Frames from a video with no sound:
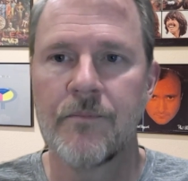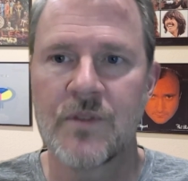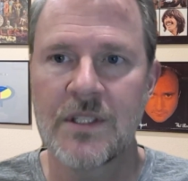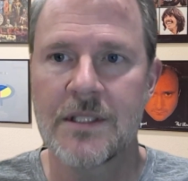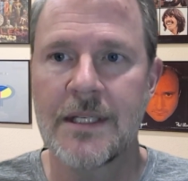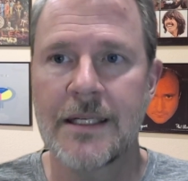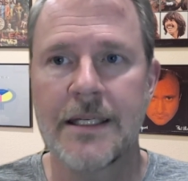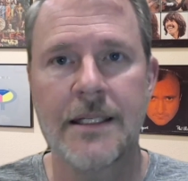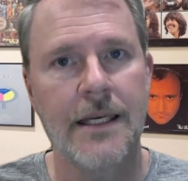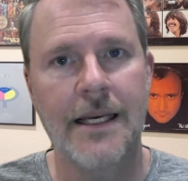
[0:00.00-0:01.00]
succinct.
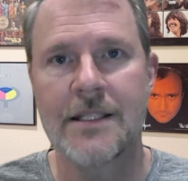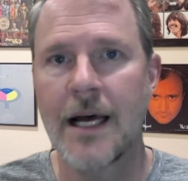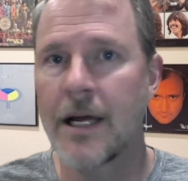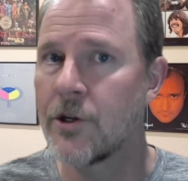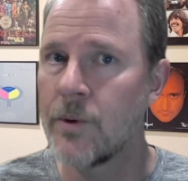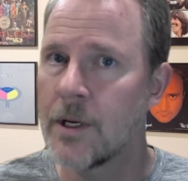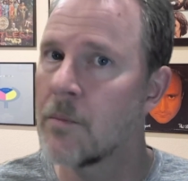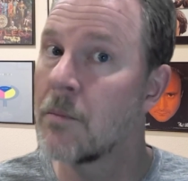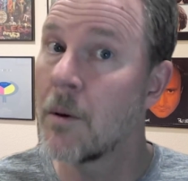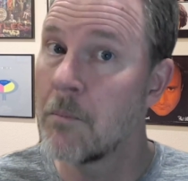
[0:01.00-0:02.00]
He's not doing
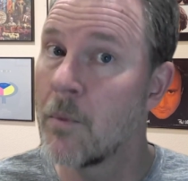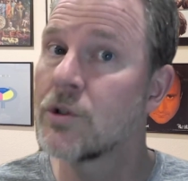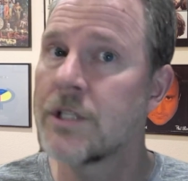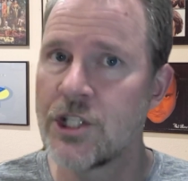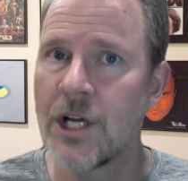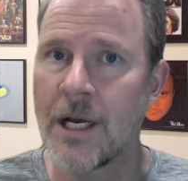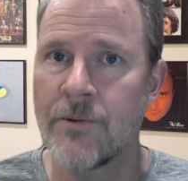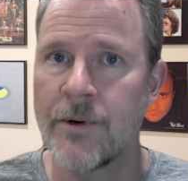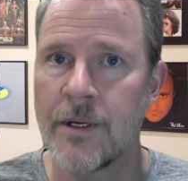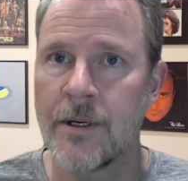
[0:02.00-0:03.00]
a
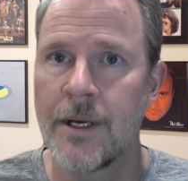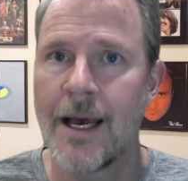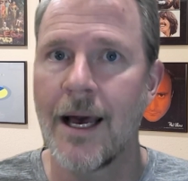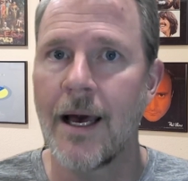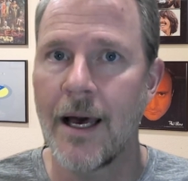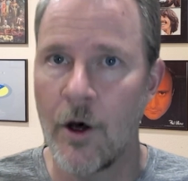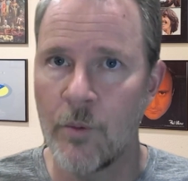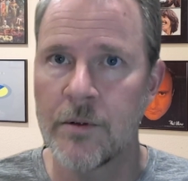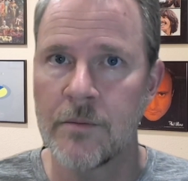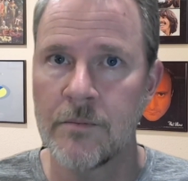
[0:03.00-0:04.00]
multi-genre
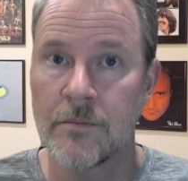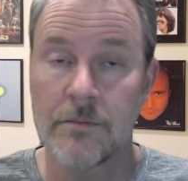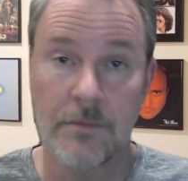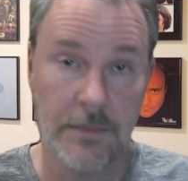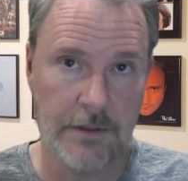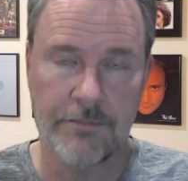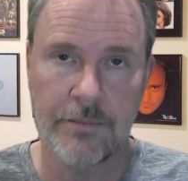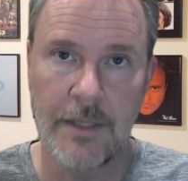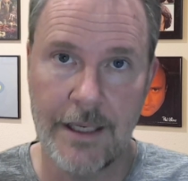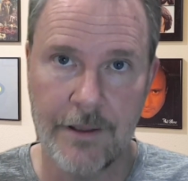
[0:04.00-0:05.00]
album
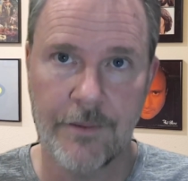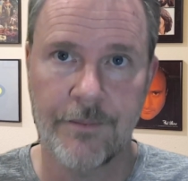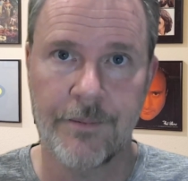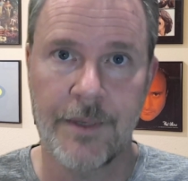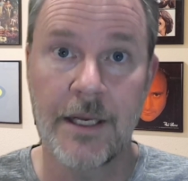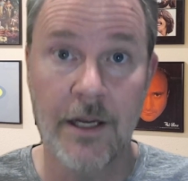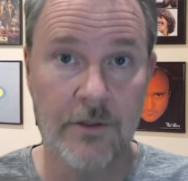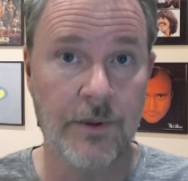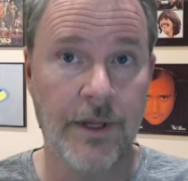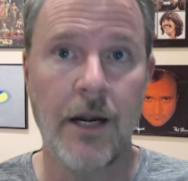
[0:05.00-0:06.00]
like he
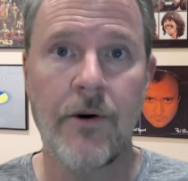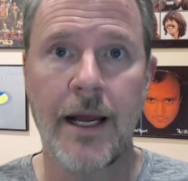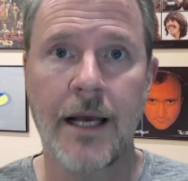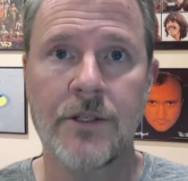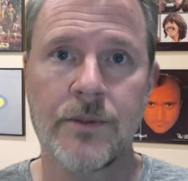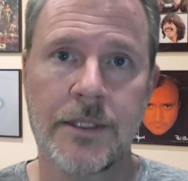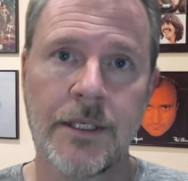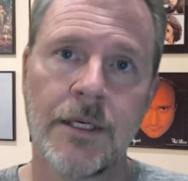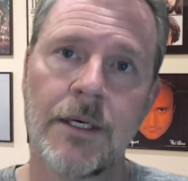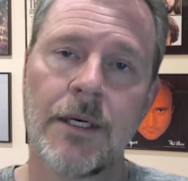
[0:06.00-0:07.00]
does with Harry,
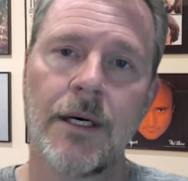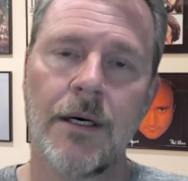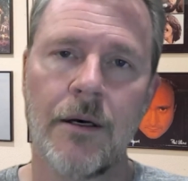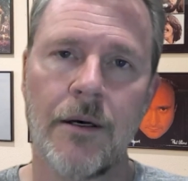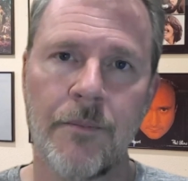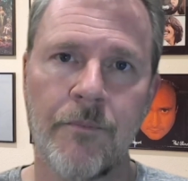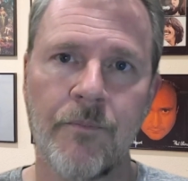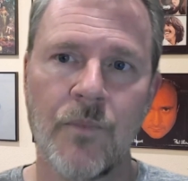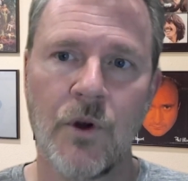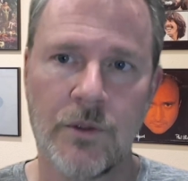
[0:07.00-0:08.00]
actually.
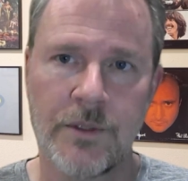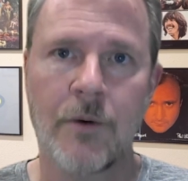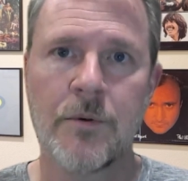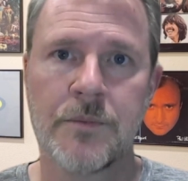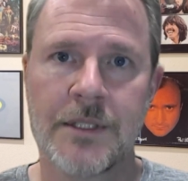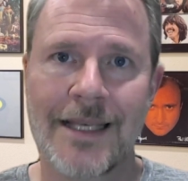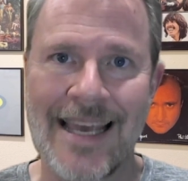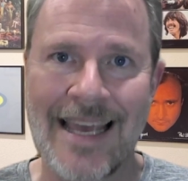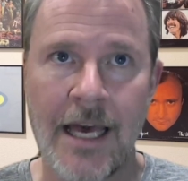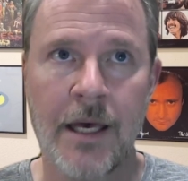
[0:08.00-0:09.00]
Those albums
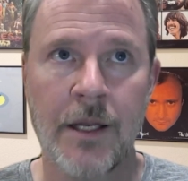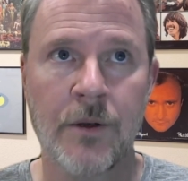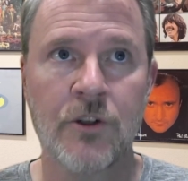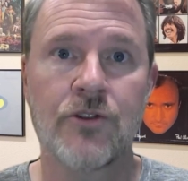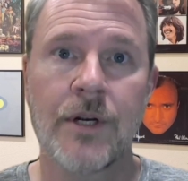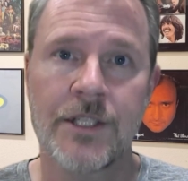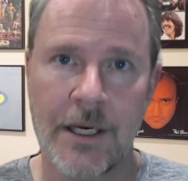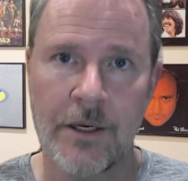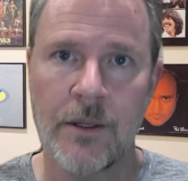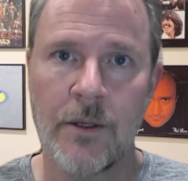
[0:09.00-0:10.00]
can stretch
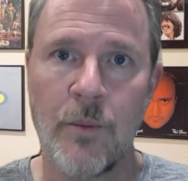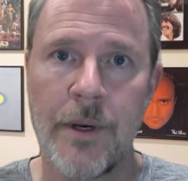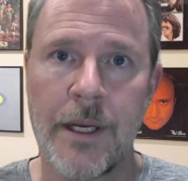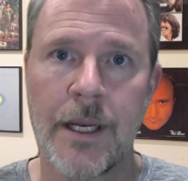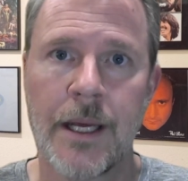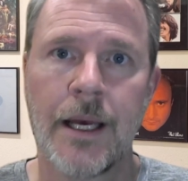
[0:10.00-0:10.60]
out a little bit,